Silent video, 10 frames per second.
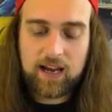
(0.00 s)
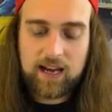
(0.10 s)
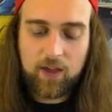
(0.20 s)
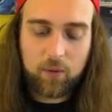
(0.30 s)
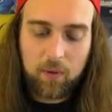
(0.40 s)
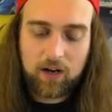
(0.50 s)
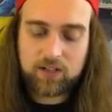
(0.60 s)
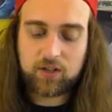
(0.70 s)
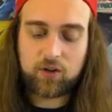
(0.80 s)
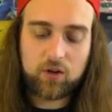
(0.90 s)
any other
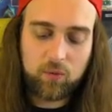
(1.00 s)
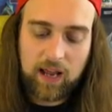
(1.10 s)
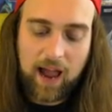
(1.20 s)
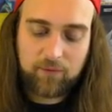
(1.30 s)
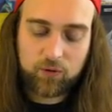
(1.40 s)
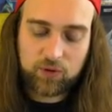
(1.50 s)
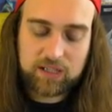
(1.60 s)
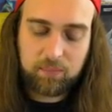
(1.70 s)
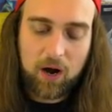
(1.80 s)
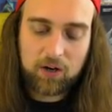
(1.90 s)
monster you would have to
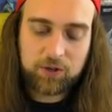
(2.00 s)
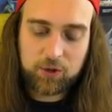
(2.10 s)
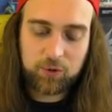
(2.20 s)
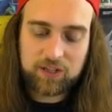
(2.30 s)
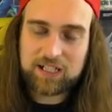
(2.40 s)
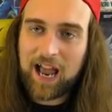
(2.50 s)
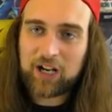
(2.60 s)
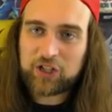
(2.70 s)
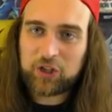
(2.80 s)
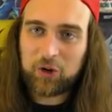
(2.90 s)
respond to a
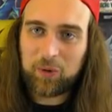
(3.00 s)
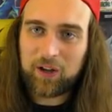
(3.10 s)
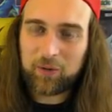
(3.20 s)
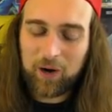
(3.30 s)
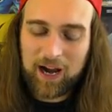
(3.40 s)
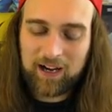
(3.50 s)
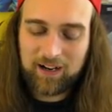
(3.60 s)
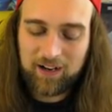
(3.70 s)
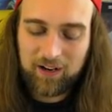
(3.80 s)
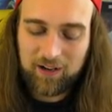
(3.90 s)
snatch steal with, right?
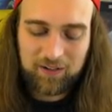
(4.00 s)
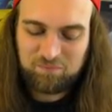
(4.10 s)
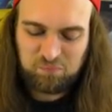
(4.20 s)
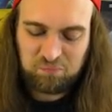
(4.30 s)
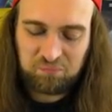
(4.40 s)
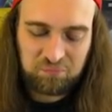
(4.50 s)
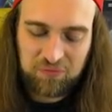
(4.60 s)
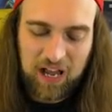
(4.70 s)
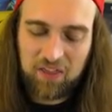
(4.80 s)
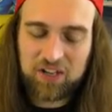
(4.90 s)

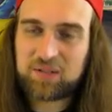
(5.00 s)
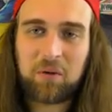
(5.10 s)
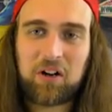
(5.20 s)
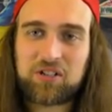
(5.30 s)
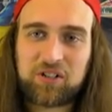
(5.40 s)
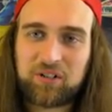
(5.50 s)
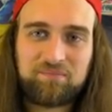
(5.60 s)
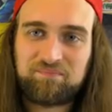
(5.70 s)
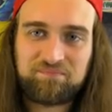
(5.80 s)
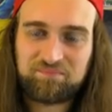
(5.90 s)
Not this monster.
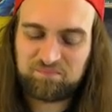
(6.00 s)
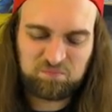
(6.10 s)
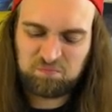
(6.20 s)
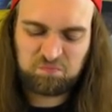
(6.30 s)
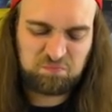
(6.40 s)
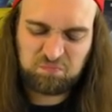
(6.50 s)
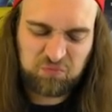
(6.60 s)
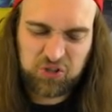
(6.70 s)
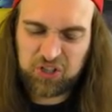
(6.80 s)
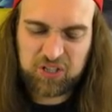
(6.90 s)

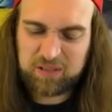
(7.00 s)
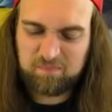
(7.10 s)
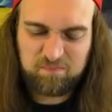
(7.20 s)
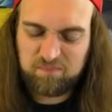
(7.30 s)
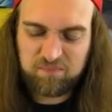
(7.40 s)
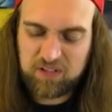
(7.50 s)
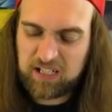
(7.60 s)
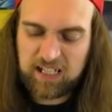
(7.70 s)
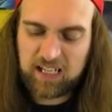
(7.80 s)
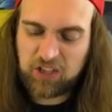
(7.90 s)
Just
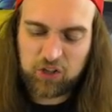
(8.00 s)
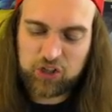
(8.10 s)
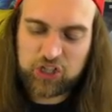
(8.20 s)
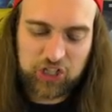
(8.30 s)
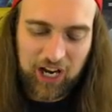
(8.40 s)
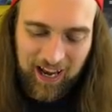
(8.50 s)
get their shit.